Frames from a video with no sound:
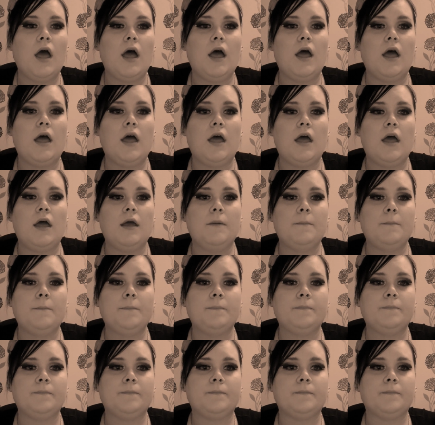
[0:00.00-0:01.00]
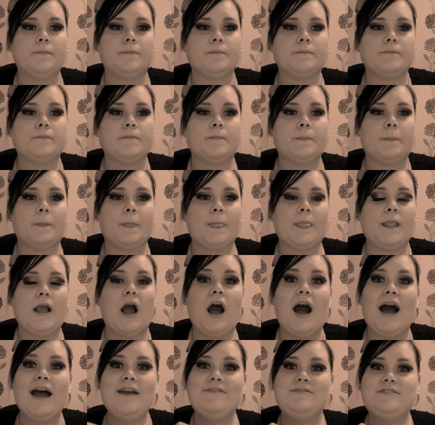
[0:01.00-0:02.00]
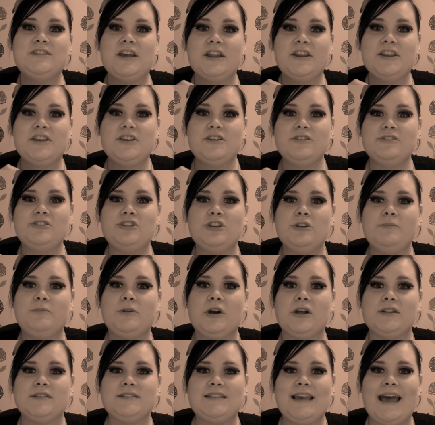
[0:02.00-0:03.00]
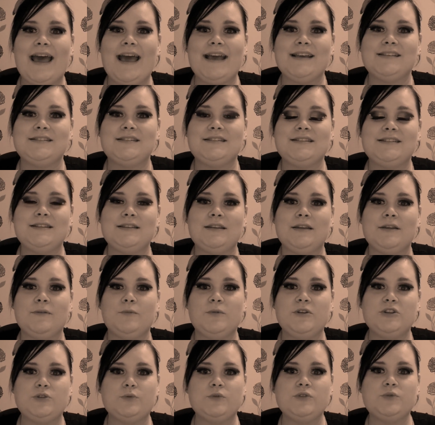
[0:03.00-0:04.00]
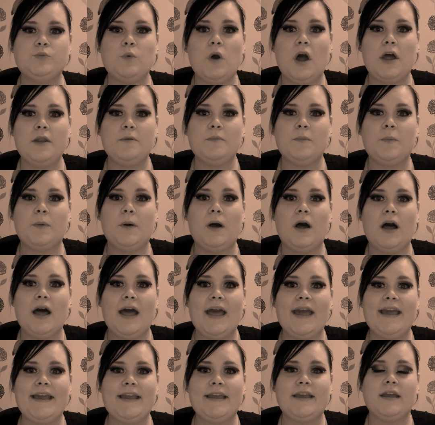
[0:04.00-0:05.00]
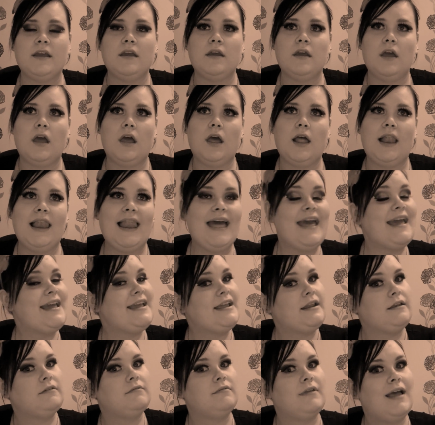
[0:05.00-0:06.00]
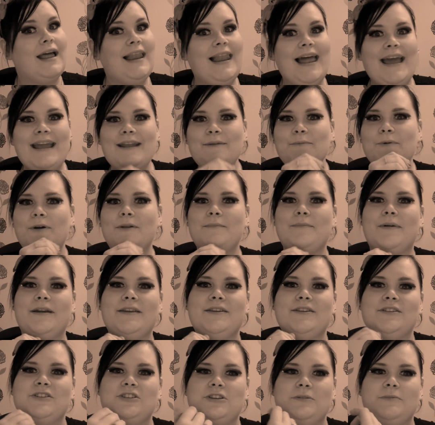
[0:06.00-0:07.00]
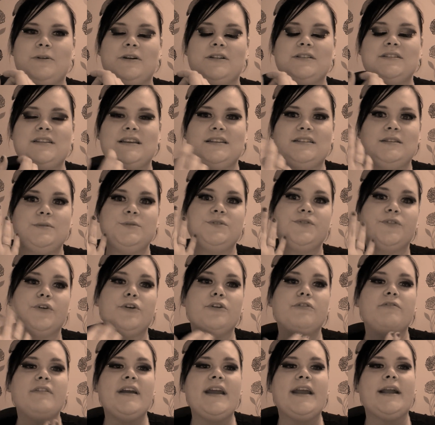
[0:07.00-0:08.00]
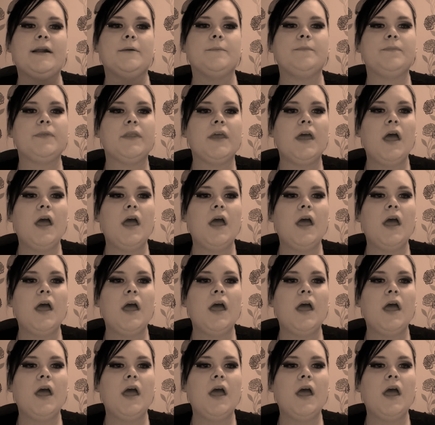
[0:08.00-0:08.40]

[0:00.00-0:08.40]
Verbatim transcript: Um, I've done a YouTube contest, which was won by Elaine. Elaine won my YouTube contest. It was for a ring.